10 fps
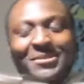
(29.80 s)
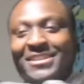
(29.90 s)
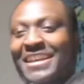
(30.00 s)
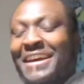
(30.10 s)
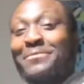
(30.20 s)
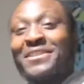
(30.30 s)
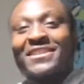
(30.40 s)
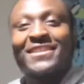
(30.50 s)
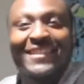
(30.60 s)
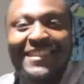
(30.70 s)
timing
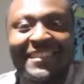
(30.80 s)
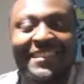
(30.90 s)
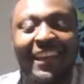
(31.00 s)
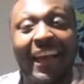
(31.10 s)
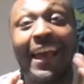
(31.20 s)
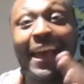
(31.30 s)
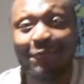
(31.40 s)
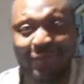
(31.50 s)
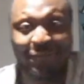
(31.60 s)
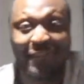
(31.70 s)
is
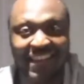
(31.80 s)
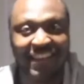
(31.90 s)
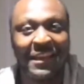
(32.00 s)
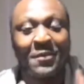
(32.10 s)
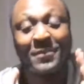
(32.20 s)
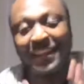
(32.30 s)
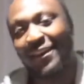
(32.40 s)
everything when it